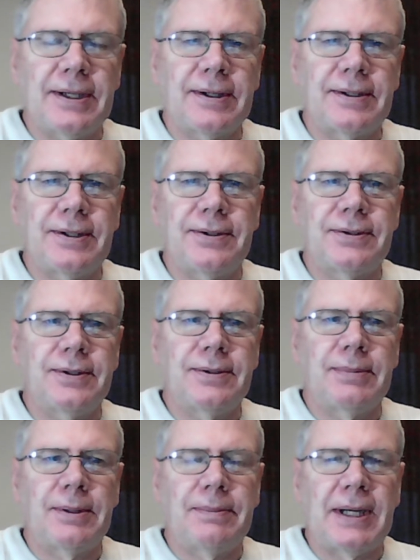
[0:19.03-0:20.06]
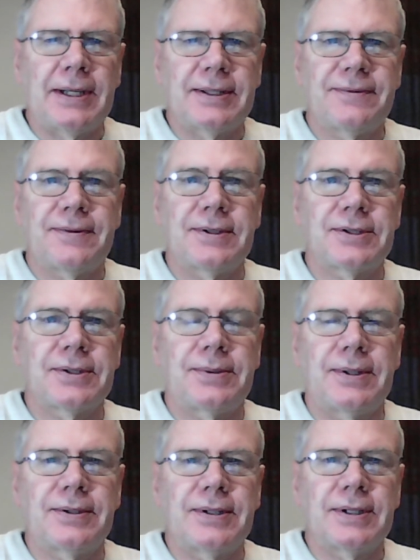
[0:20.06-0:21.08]
on YouTube about difference
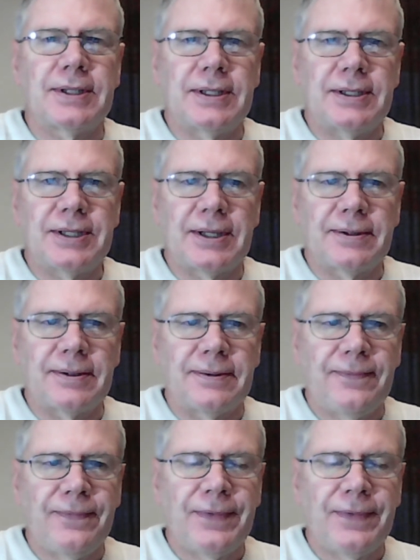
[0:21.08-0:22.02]
quotient in general,